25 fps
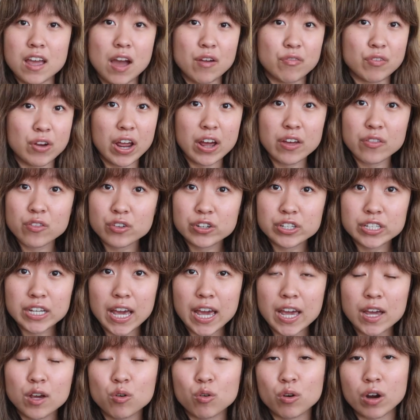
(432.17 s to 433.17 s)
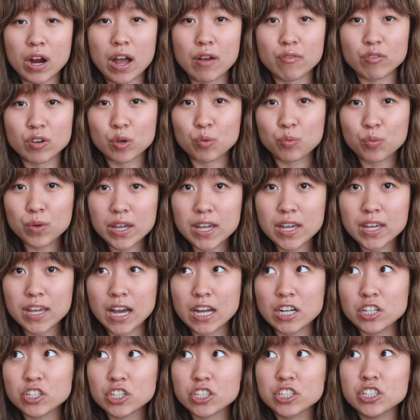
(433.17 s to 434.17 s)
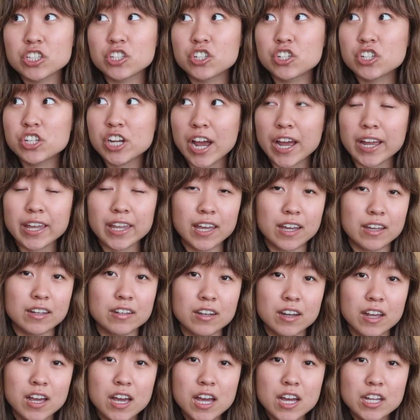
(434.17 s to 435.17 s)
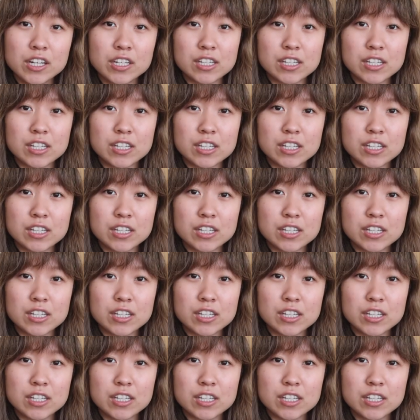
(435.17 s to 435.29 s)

every other day, or every week and just check in